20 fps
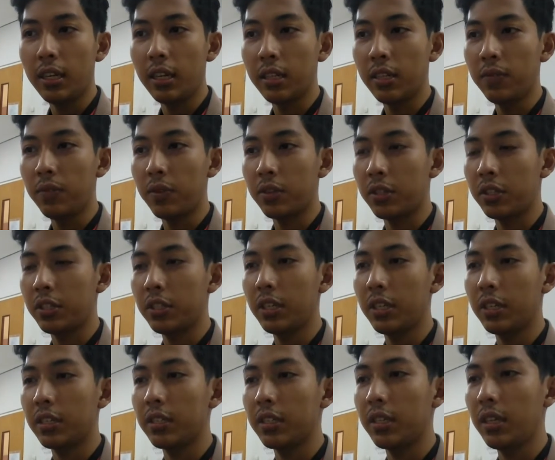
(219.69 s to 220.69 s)

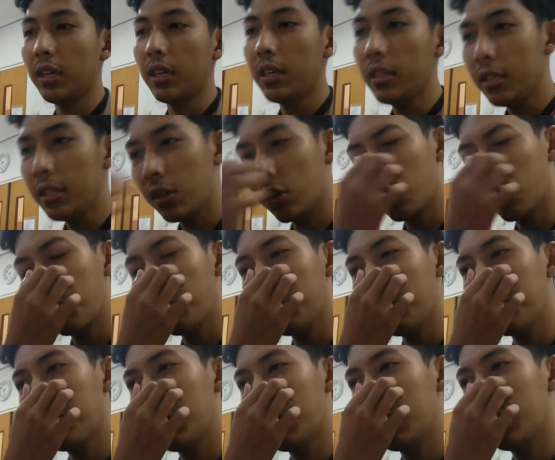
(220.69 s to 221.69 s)
1946 and
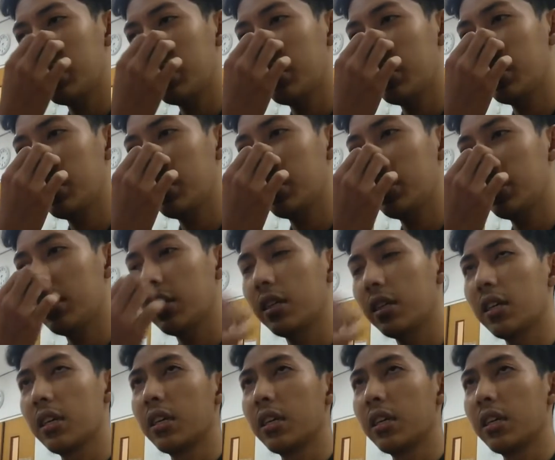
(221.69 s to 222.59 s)
occupied by